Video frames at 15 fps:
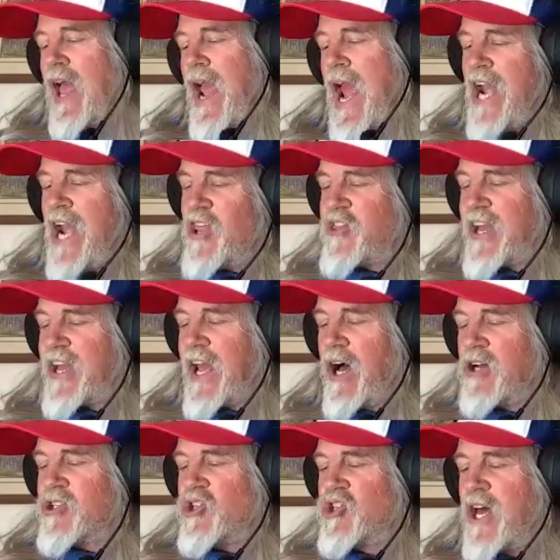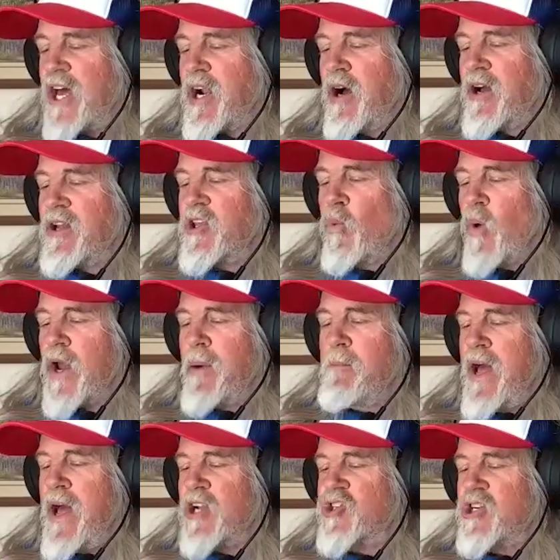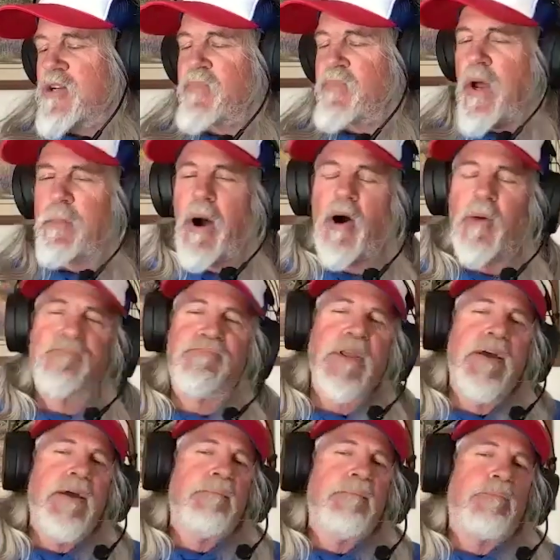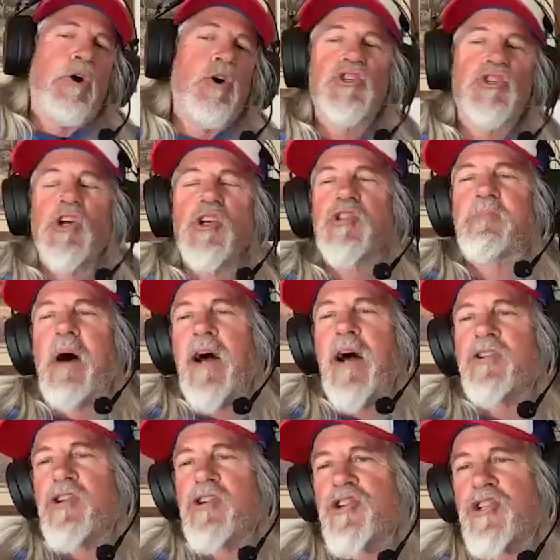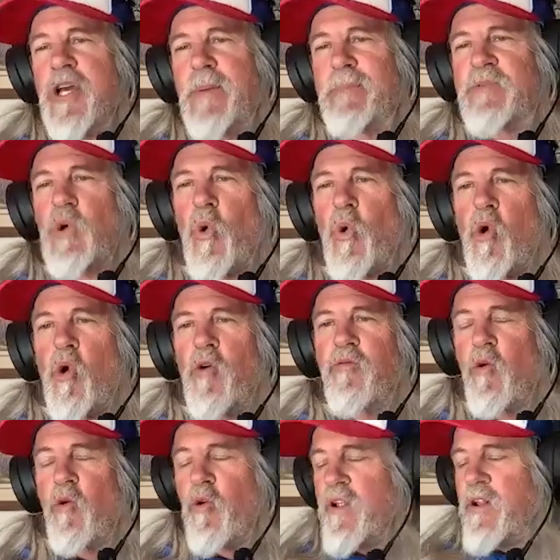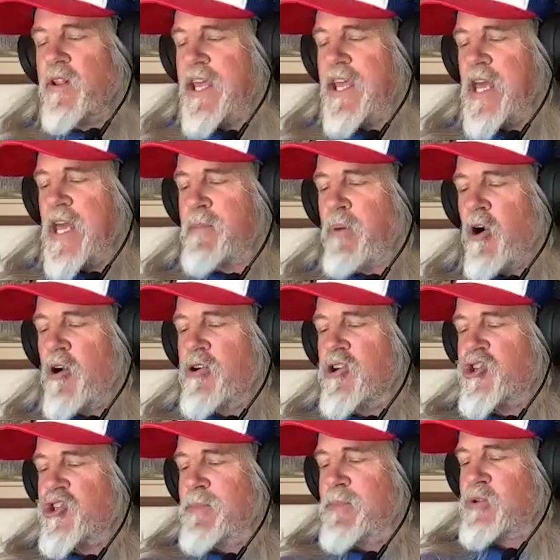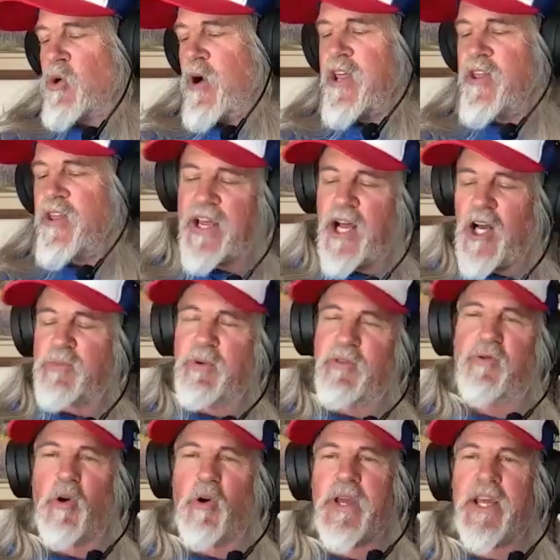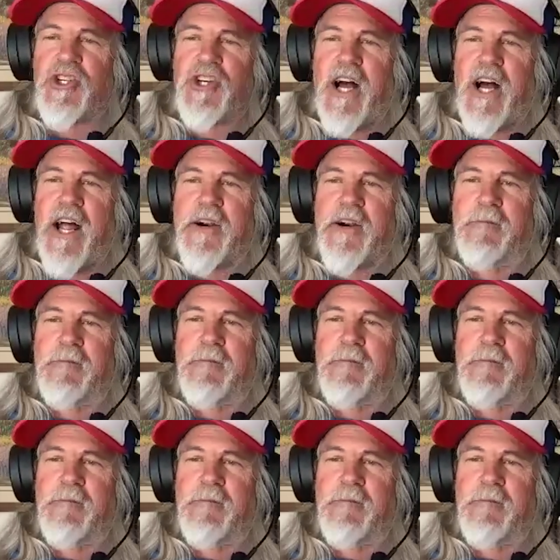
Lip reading: anything else, Jenna, you want to mention about personal sponsorships or for the league partnerships or anything else before we get you out of here?